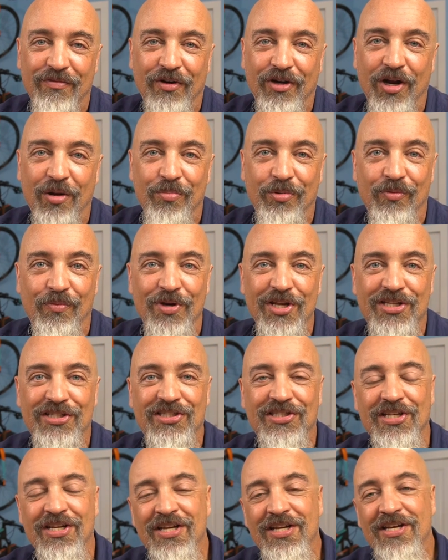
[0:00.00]
for a couple of
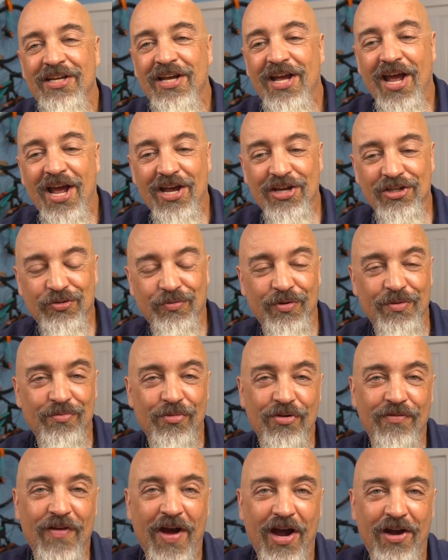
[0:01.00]
weeks as we
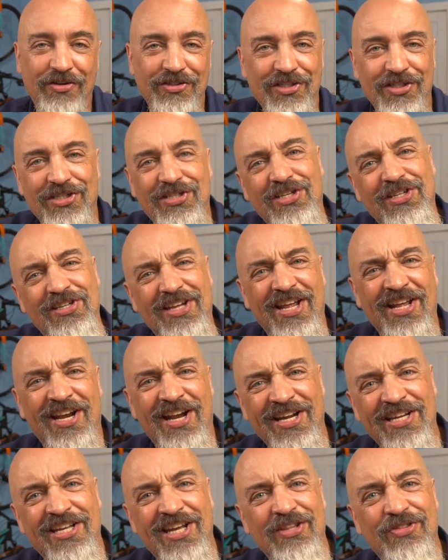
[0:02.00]
move houses and
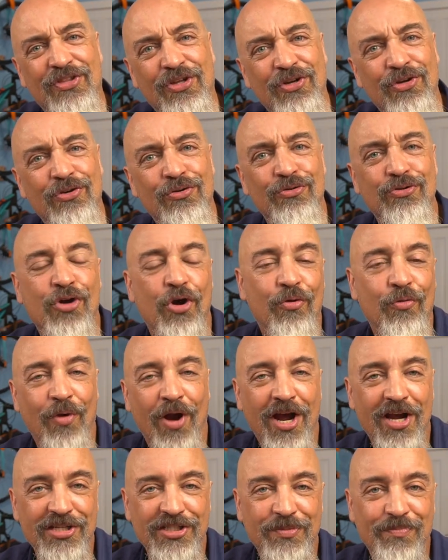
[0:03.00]
I get the new Goat
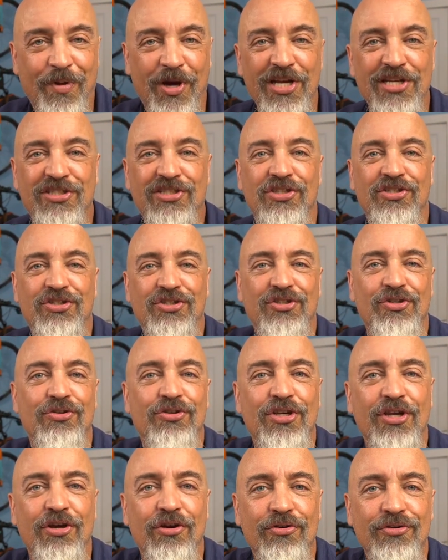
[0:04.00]
Rides Bikes
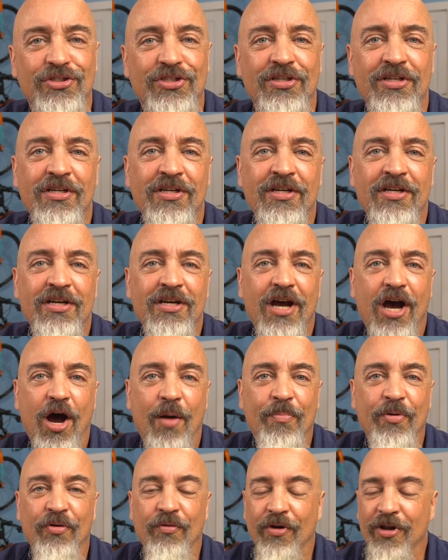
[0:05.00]
Studios
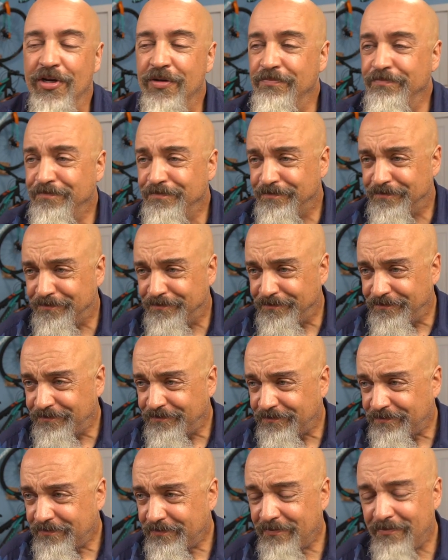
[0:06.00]
up and running.
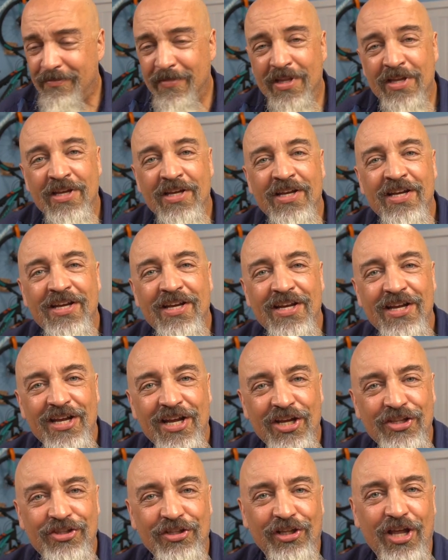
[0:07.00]

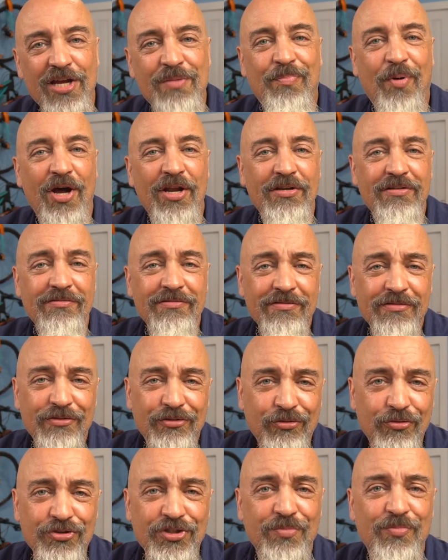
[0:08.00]
Hit the like button,
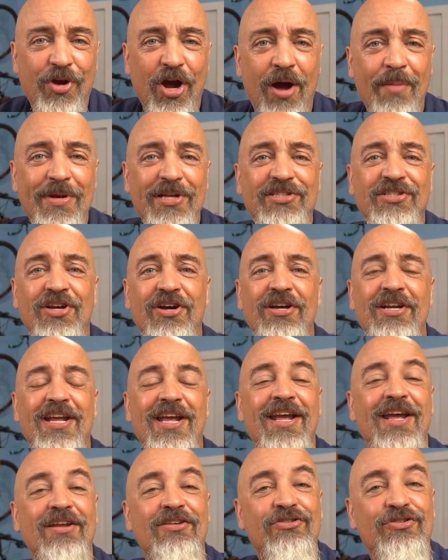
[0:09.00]
throw some comments on,
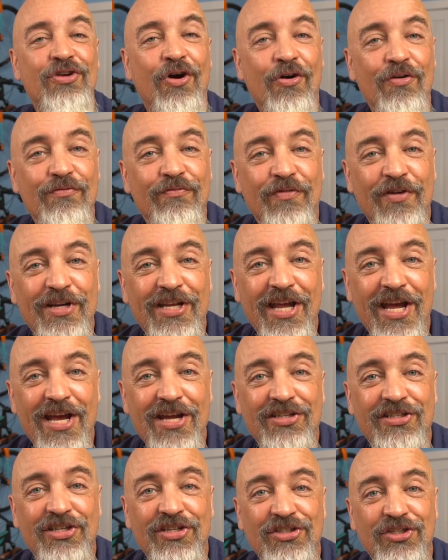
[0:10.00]
and don't
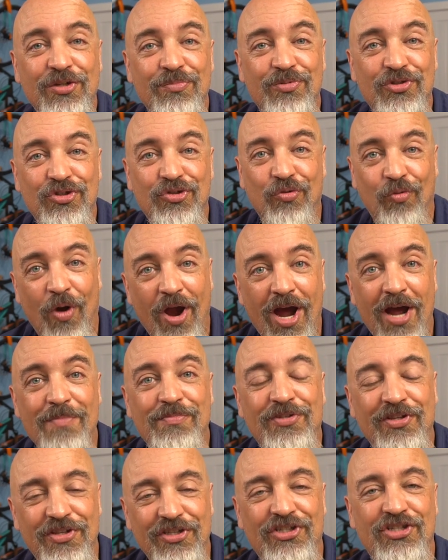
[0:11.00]
forget to subscribe
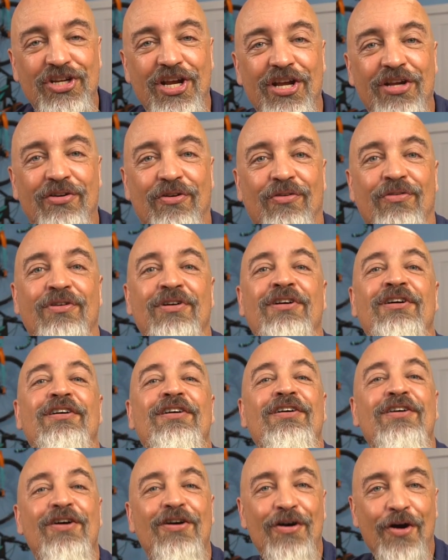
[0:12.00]
to the channel.
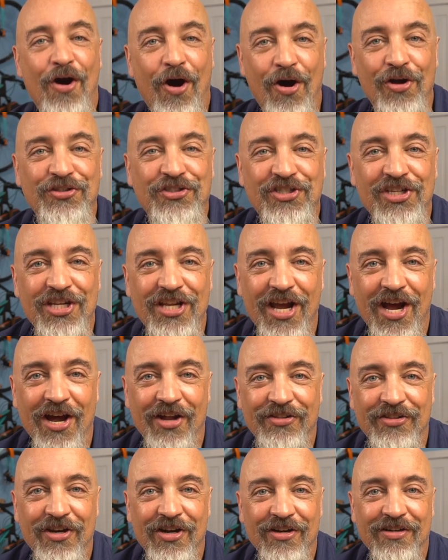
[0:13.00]
I'll see you
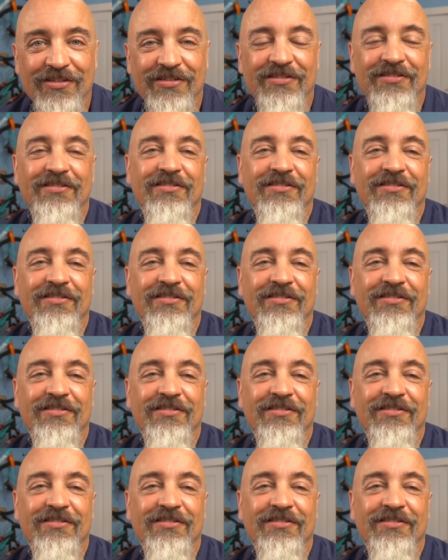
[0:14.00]
out there.